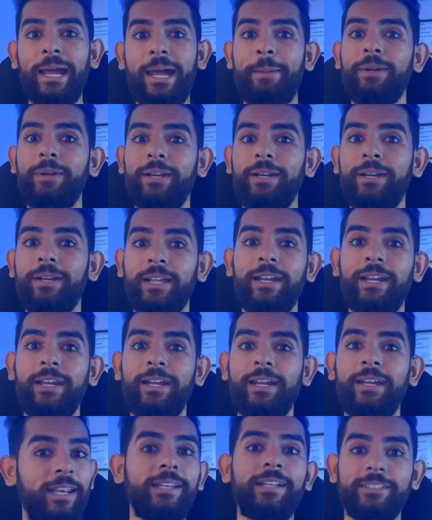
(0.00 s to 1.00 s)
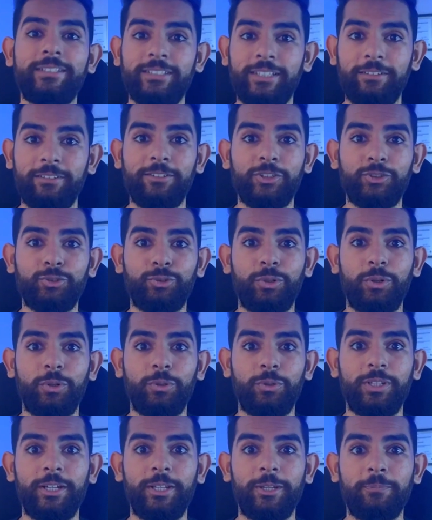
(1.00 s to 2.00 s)
appetite, and energy levels throughout
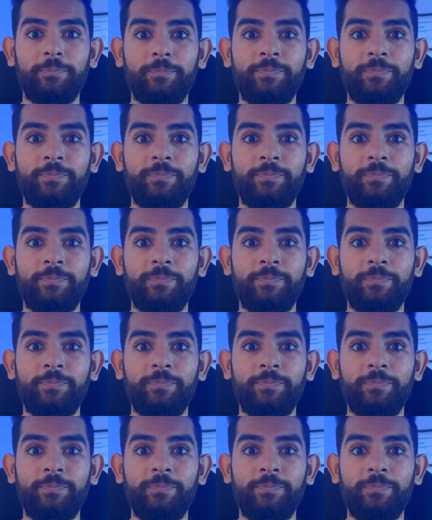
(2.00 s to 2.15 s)
the day.